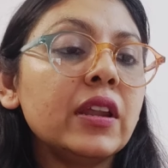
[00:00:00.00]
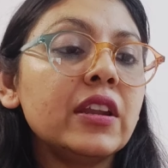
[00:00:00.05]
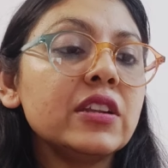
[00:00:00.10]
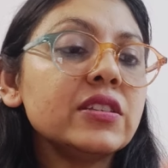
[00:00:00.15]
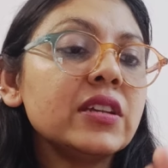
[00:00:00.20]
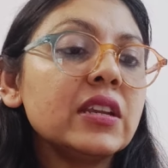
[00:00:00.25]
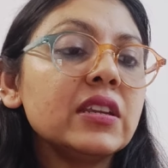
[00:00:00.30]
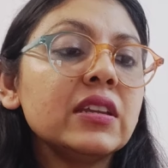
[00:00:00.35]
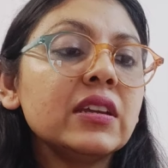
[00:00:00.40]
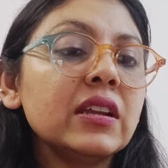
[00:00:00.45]

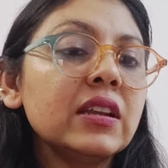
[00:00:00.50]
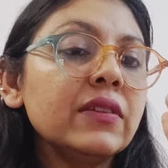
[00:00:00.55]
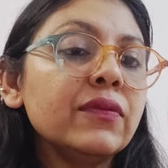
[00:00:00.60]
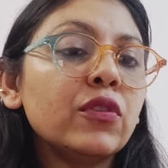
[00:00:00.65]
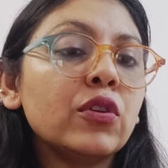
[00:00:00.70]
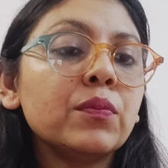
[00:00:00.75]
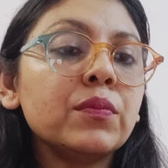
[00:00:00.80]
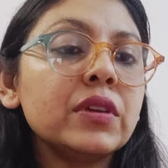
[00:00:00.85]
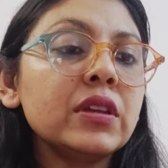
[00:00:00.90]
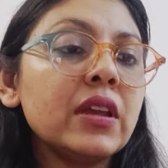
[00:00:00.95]
Energetically,
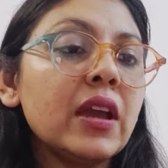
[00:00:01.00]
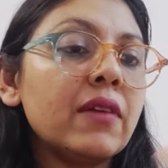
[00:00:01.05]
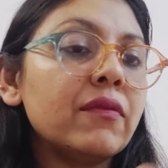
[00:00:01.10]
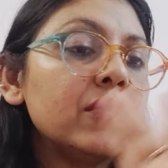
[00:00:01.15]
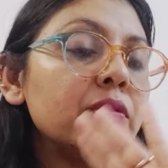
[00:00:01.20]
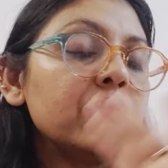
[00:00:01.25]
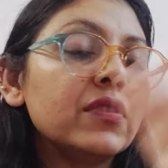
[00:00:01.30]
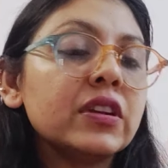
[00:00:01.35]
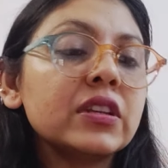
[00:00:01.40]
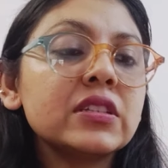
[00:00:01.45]
for me,
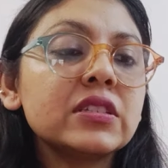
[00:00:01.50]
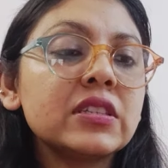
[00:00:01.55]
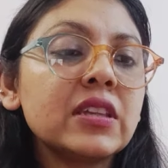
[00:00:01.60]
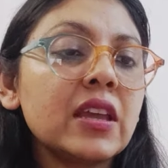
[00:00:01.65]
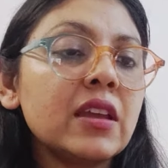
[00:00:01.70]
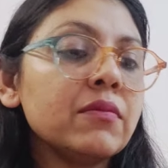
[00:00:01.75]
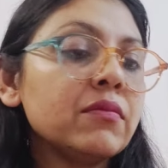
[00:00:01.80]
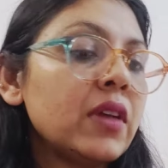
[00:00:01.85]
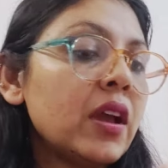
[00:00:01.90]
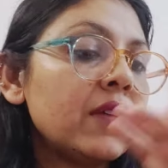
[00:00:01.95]
everyone is
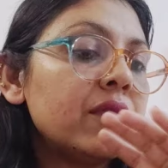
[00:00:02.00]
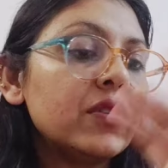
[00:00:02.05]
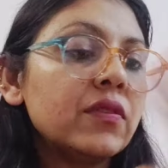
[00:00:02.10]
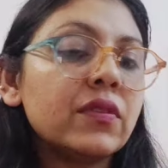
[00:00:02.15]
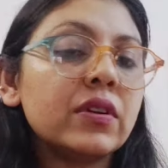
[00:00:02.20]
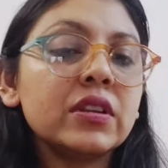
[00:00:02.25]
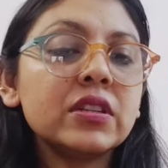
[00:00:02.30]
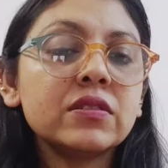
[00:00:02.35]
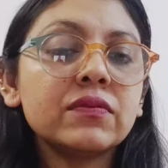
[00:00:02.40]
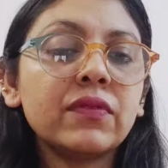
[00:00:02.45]
same.
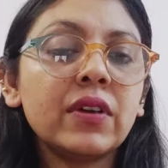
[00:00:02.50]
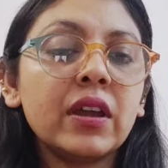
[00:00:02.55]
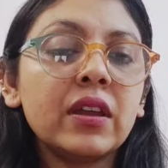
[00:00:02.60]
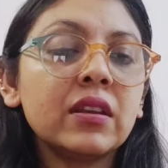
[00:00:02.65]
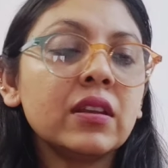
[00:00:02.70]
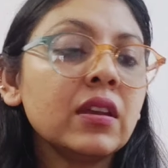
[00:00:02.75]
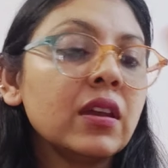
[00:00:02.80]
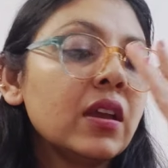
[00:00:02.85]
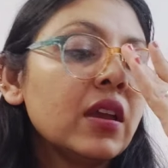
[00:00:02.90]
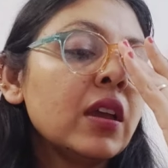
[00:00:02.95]
Everyone is
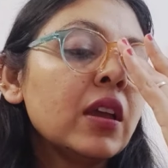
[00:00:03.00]
fine.